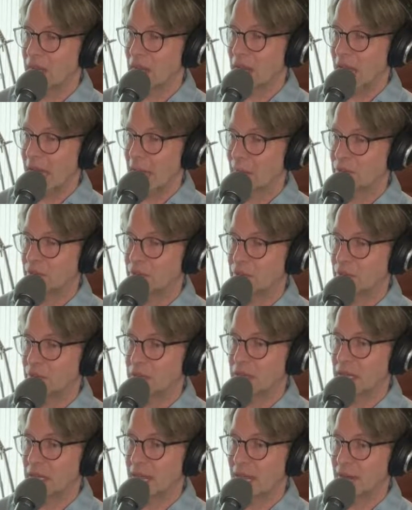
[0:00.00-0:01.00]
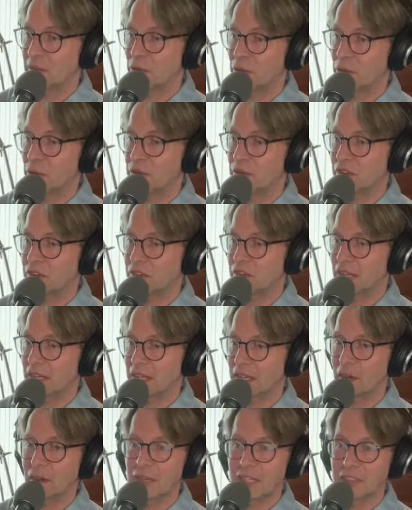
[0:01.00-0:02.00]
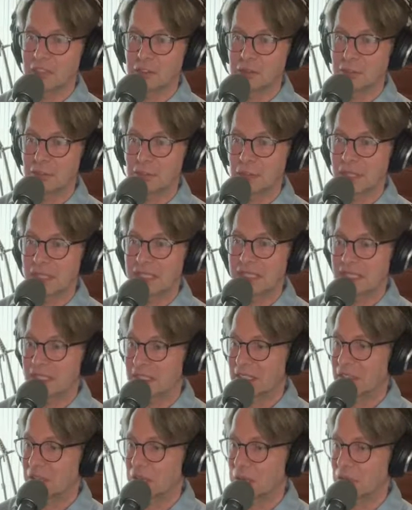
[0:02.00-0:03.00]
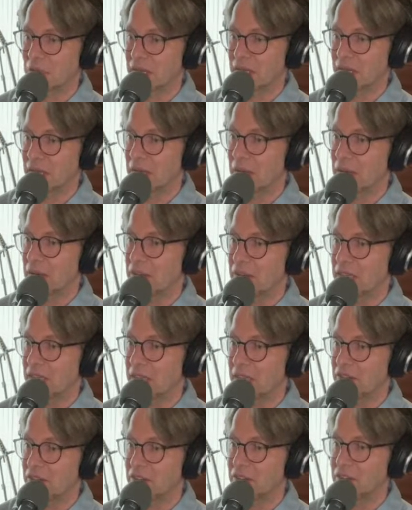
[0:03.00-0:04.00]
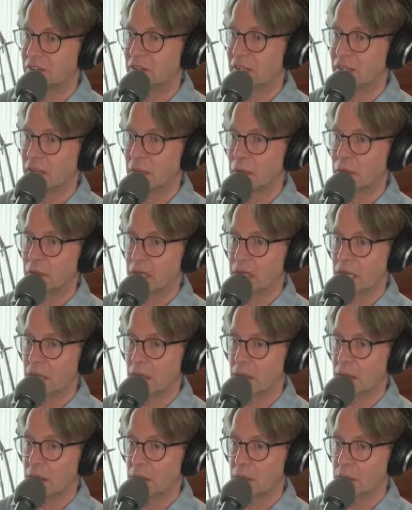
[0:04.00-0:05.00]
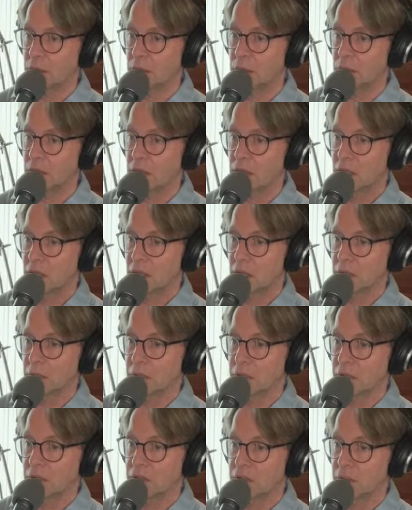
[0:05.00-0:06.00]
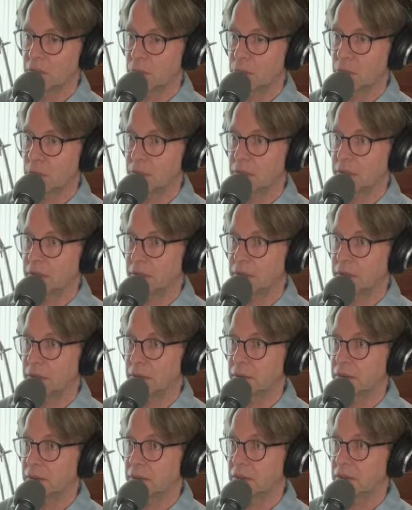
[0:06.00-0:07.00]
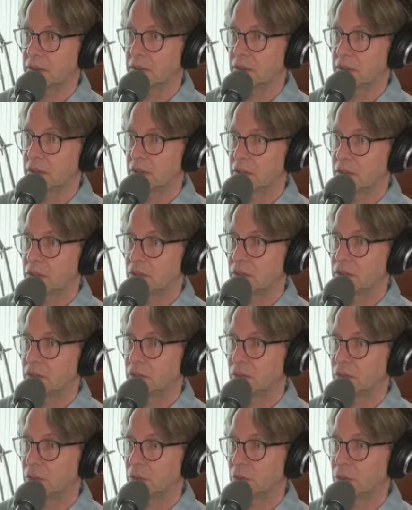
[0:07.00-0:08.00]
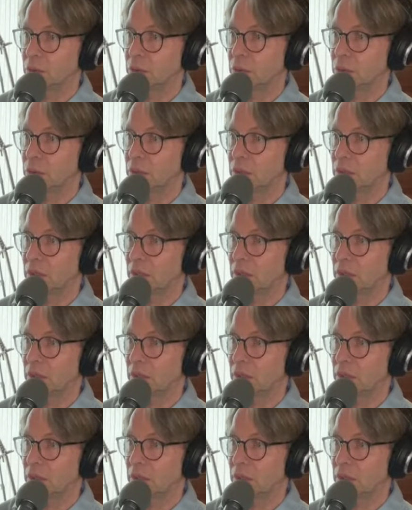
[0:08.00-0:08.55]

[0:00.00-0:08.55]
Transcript: Absolutely. And Ruthie saying hi to Mike. Great. I need to say a quick hello. I'm going to zoom up here to